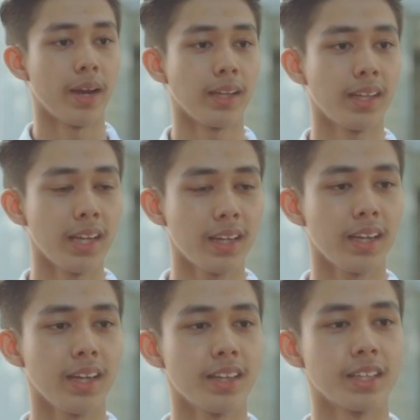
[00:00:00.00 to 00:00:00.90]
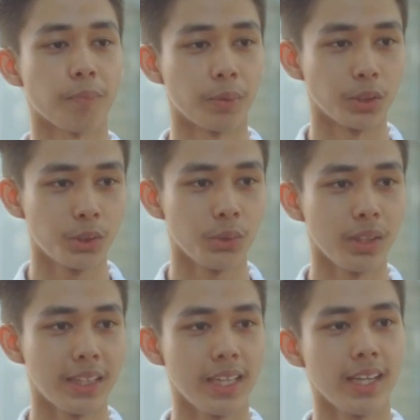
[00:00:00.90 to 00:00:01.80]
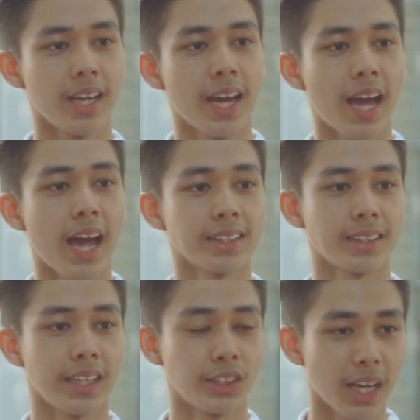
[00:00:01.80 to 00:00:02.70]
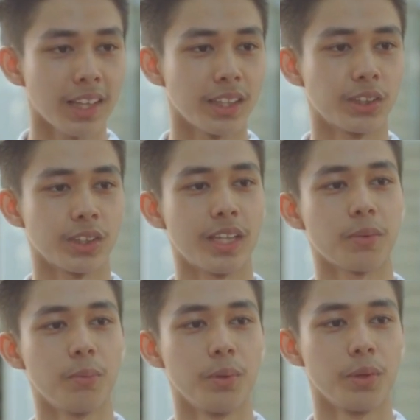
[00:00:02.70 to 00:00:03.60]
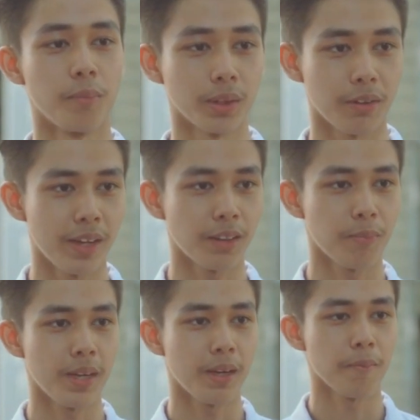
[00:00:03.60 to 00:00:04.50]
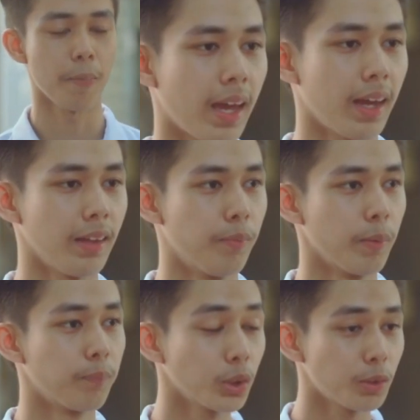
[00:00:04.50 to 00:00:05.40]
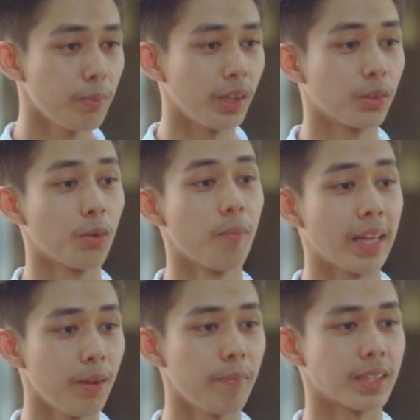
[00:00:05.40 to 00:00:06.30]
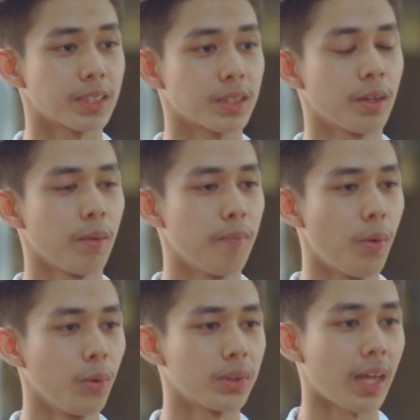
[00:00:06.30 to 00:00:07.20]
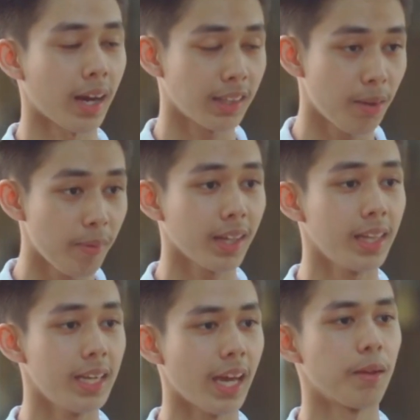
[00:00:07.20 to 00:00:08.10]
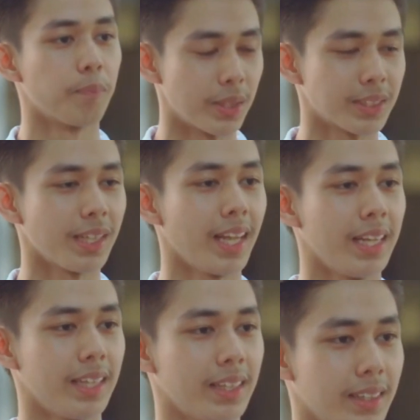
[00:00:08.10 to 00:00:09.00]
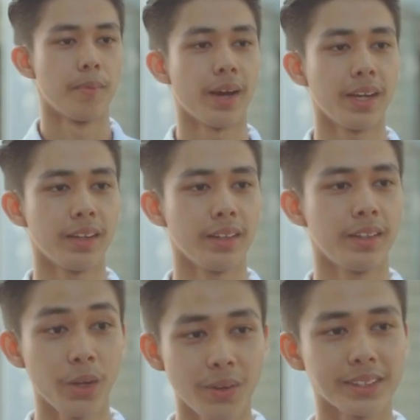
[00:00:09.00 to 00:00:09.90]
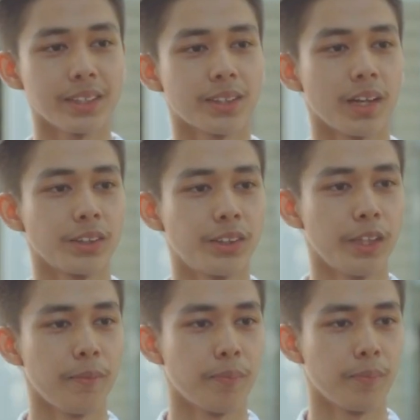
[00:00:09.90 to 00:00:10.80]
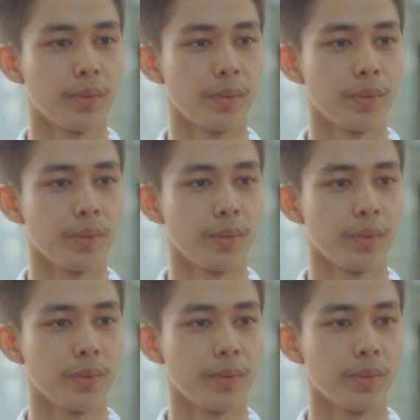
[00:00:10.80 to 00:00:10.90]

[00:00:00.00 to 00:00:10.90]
by taking this opportunity as a challenge that would motivate me and push me through my limits, both academically and personally. My DOST scholarship